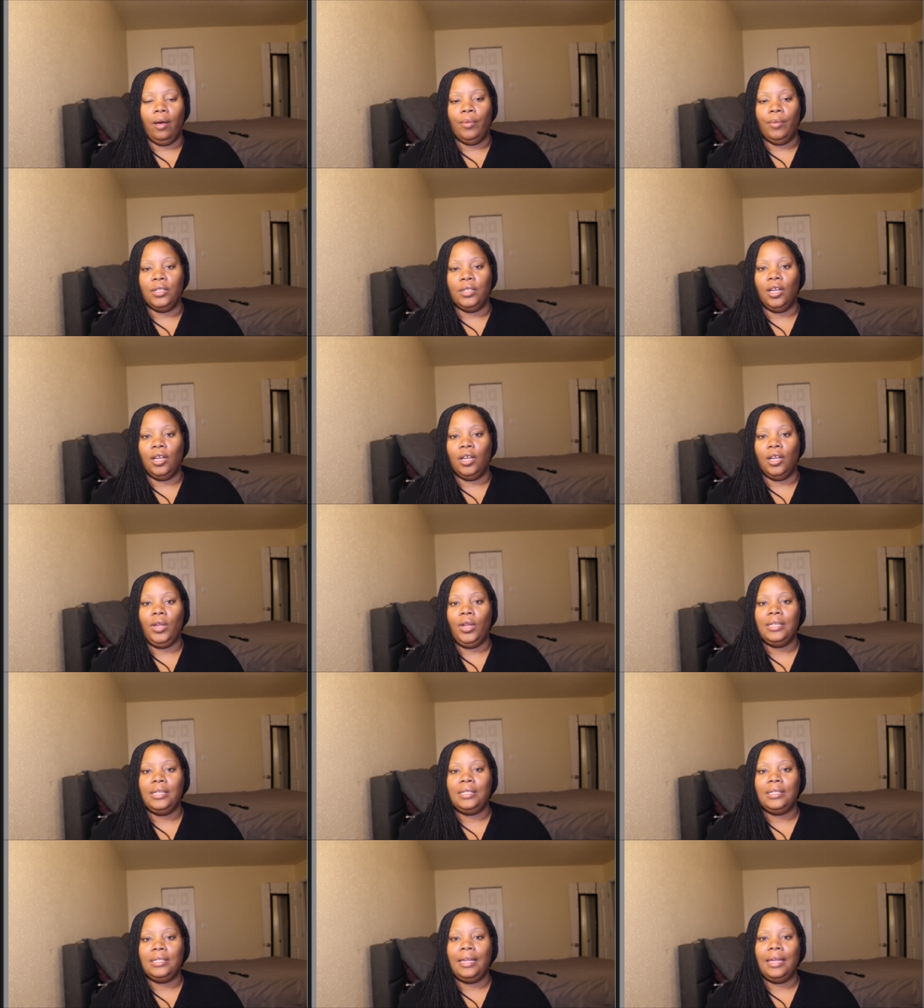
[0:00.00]
And so
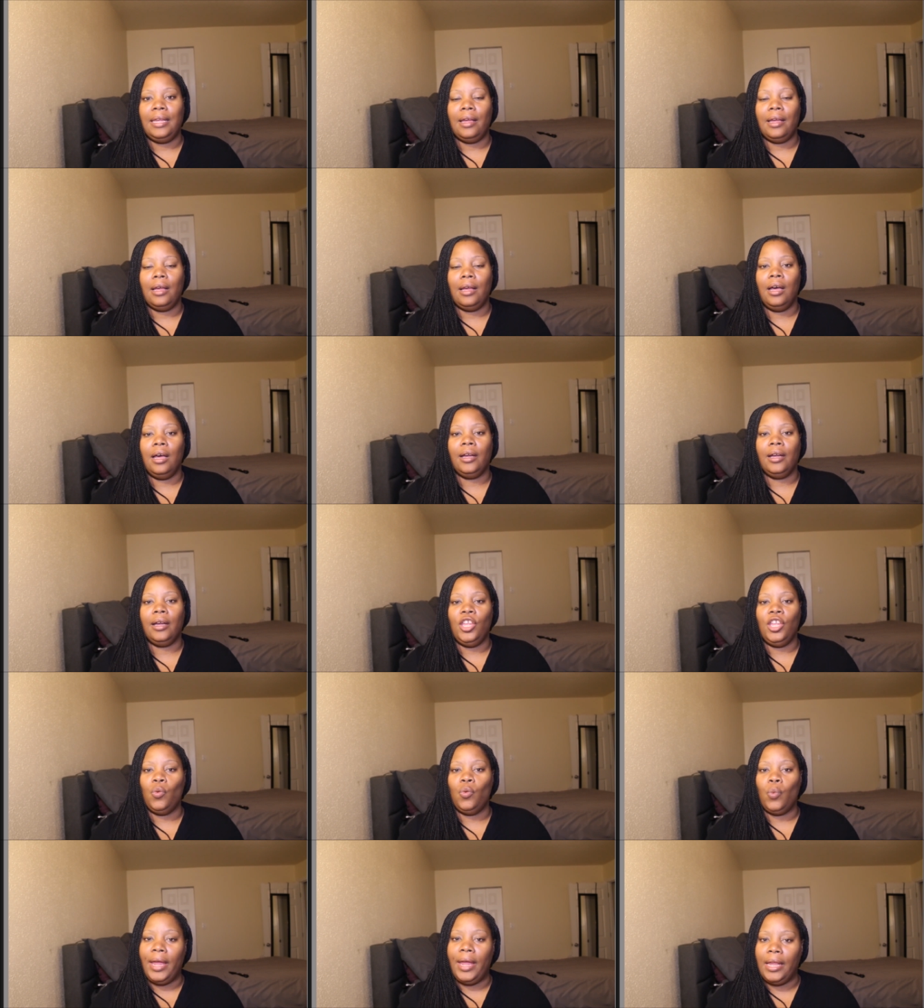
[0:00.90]
he's like, yeah, can
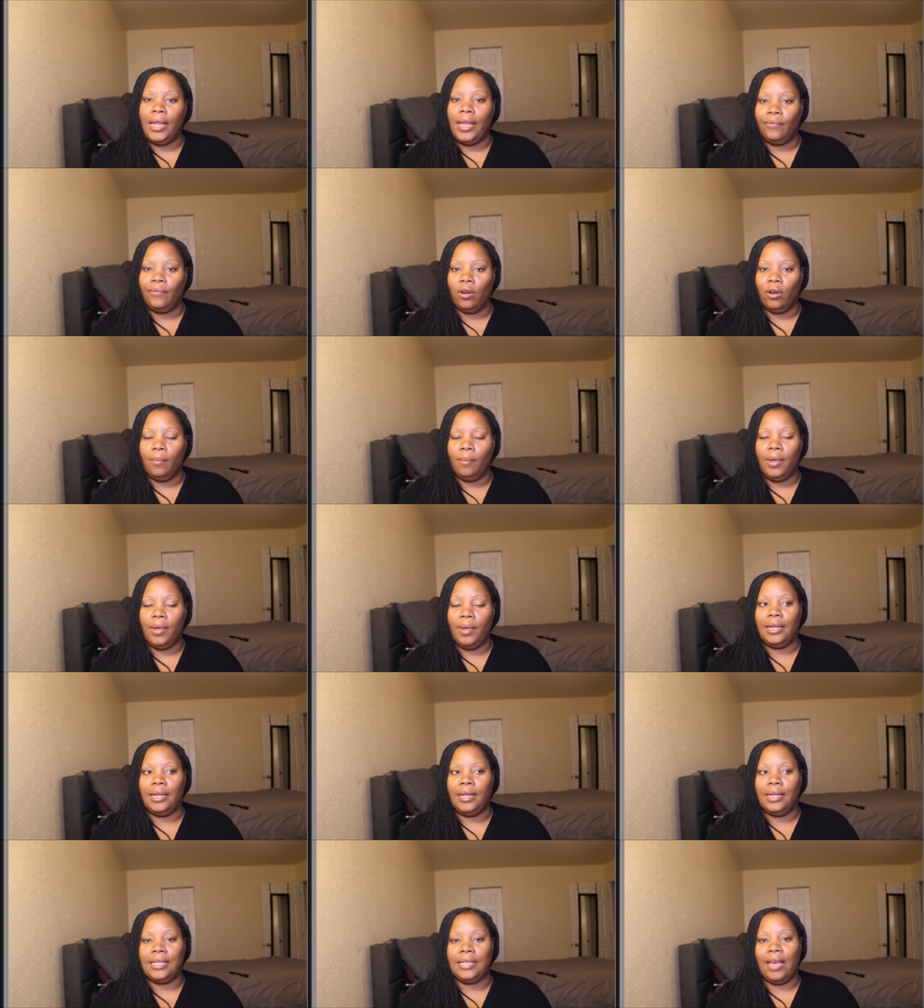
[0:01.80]
you wait for a minute?
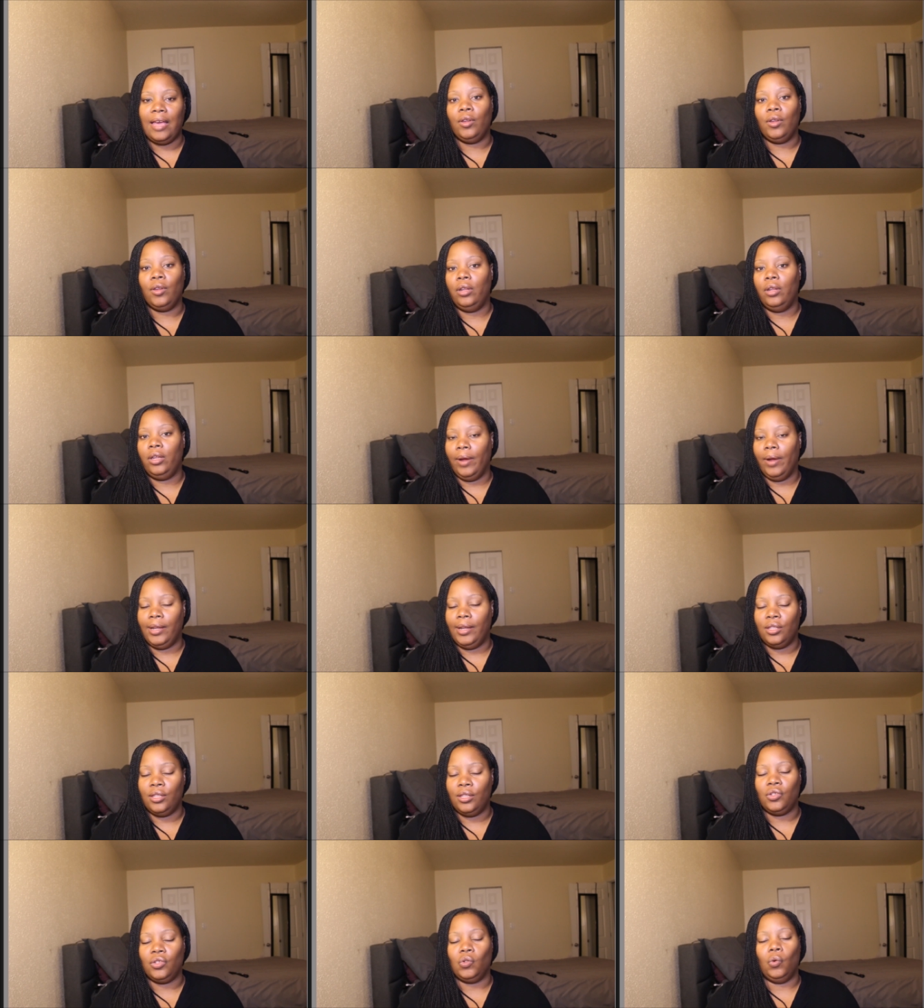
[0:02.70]
Because Kevin, he ran
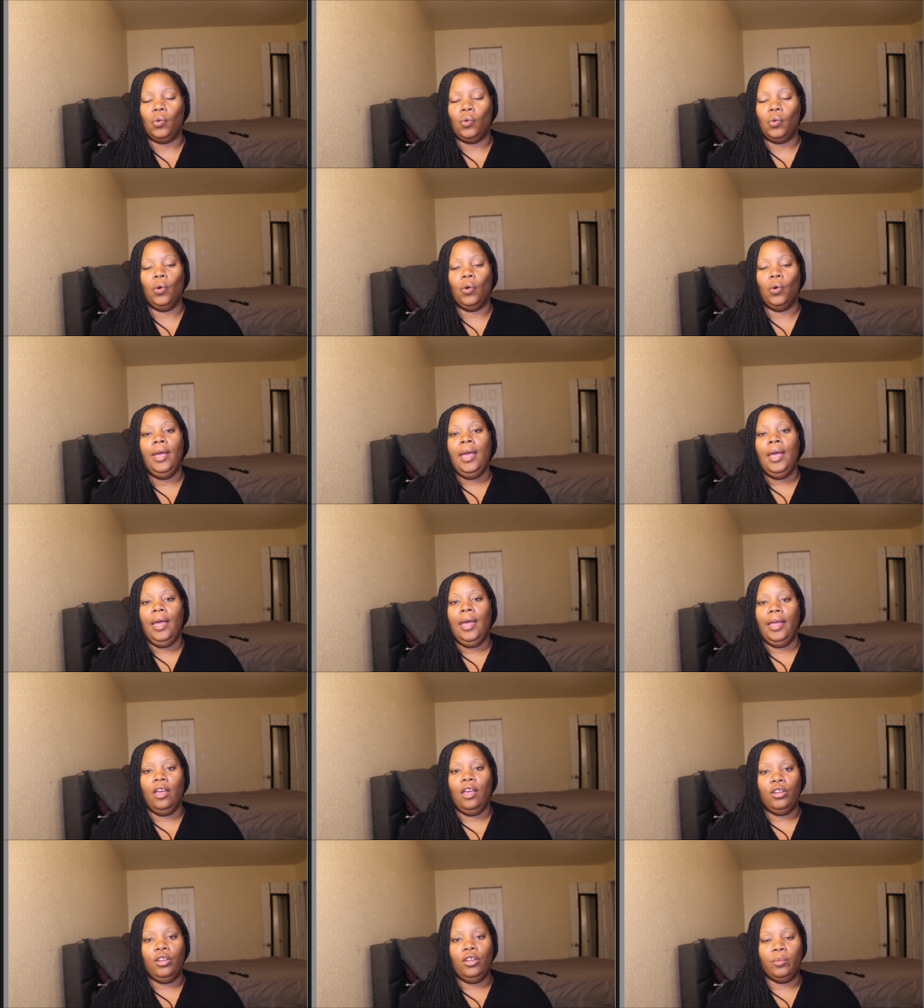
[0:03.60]
to the store, and
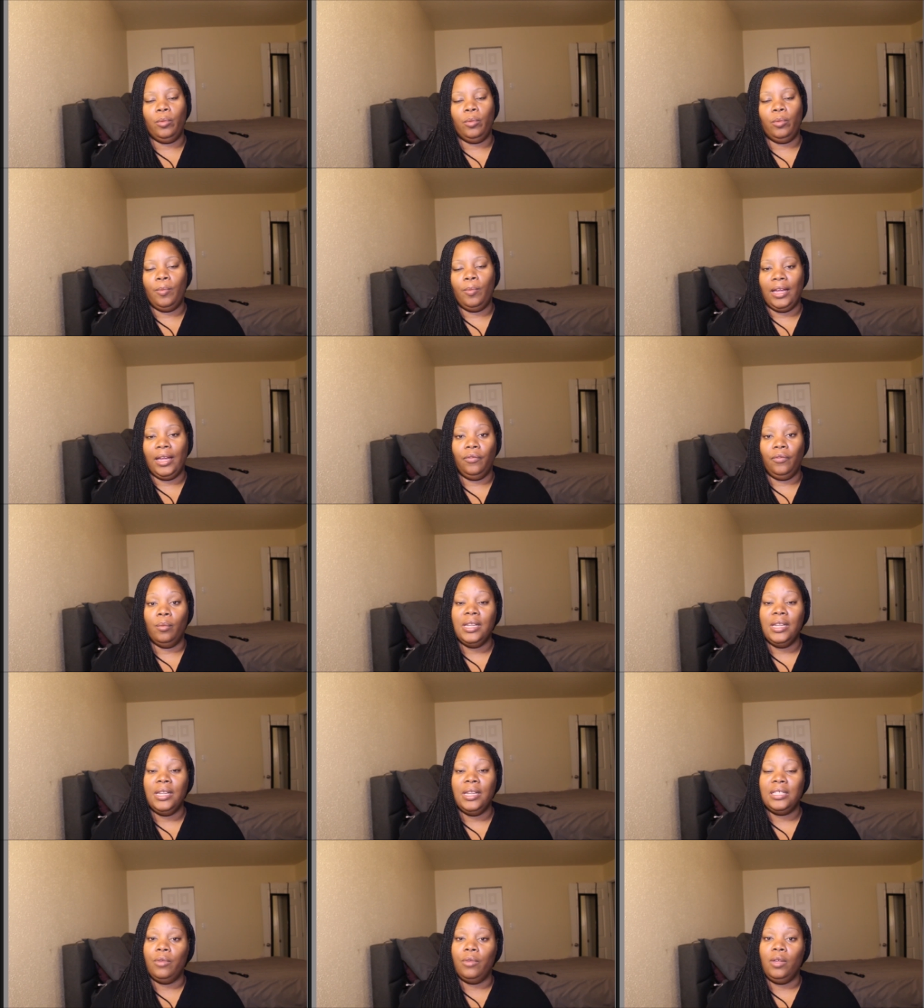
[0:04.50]
he should be back in a few
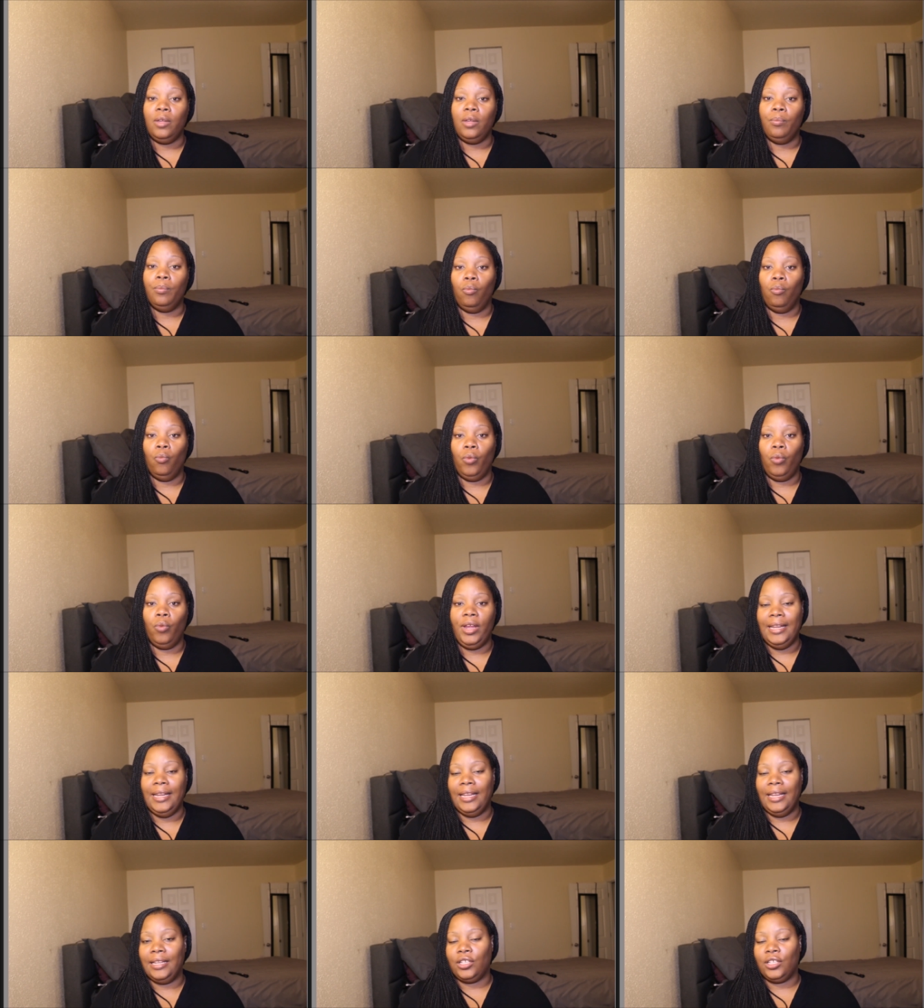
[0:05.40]
minutes, and he
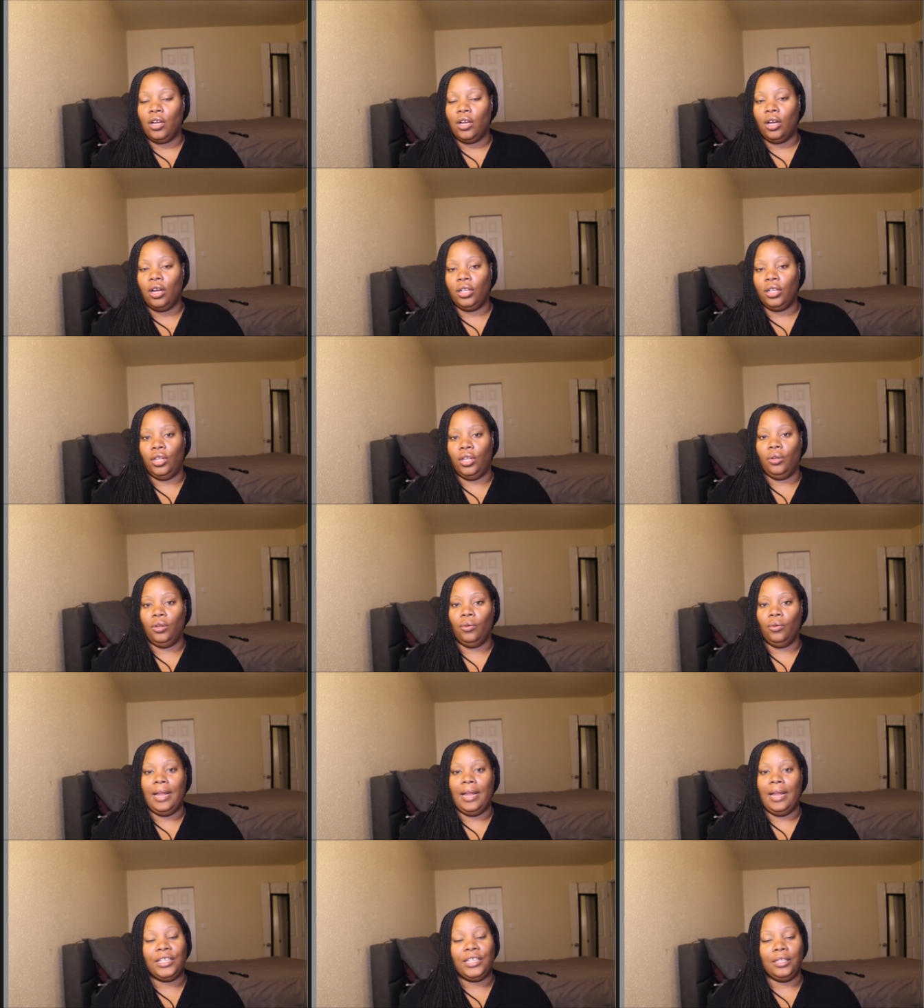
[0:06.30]
needs to talk to you.
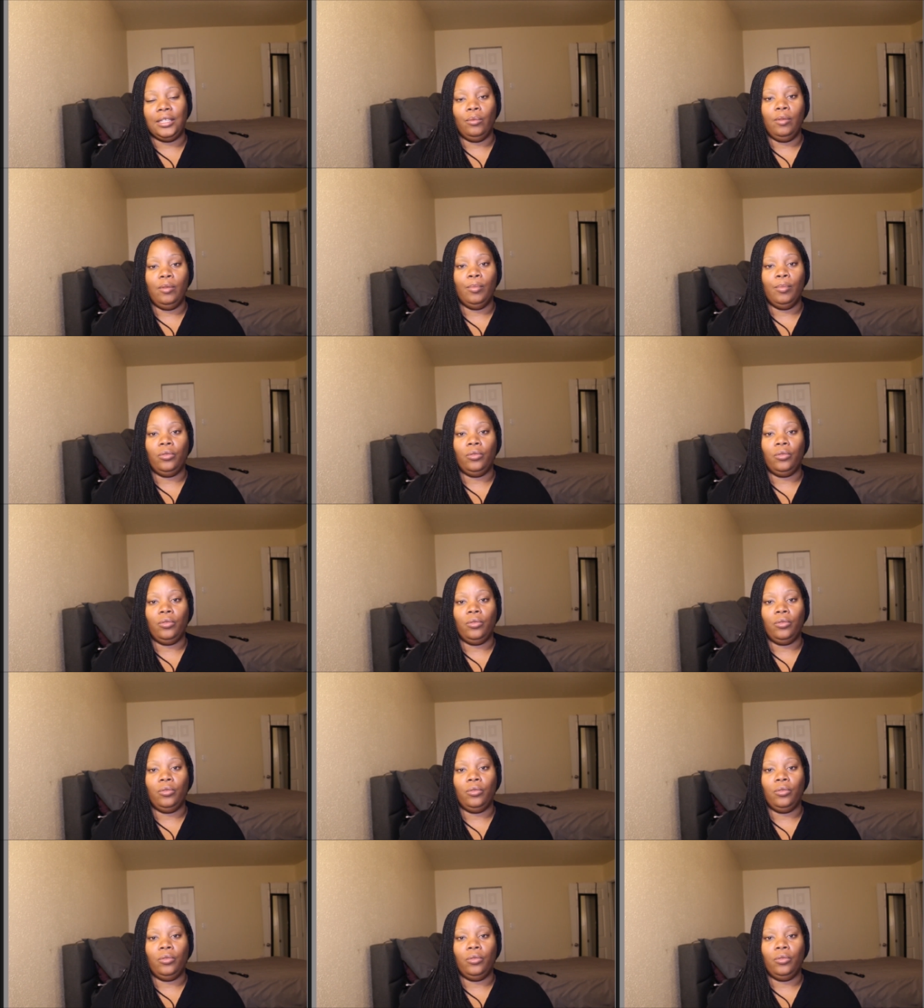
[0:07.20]
And actually, we both